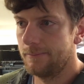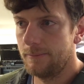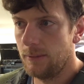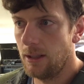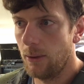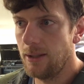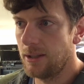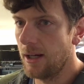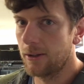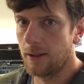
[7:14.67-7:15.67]
You know, he's a
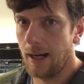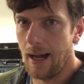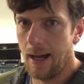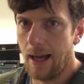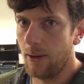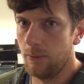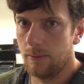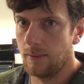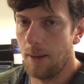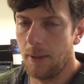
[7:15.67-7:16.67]
younger guy.
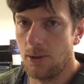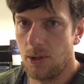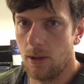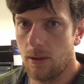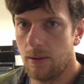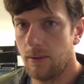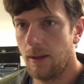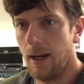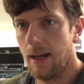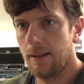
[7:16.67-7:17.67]
I'm not sure.
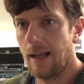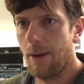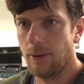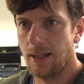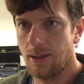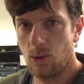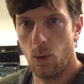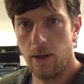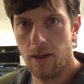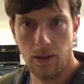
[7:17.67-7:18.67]
I would guess
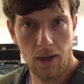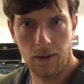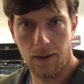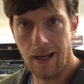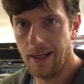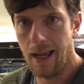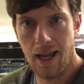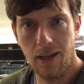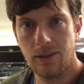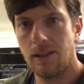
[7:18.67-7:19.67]
20 or younger. I didn't
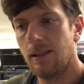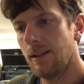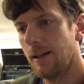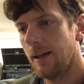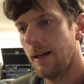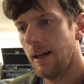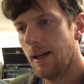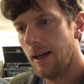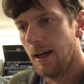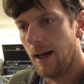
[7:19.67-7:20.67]
ask.
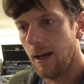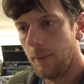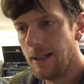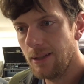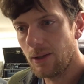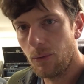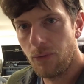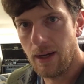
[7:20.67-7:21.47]
He is on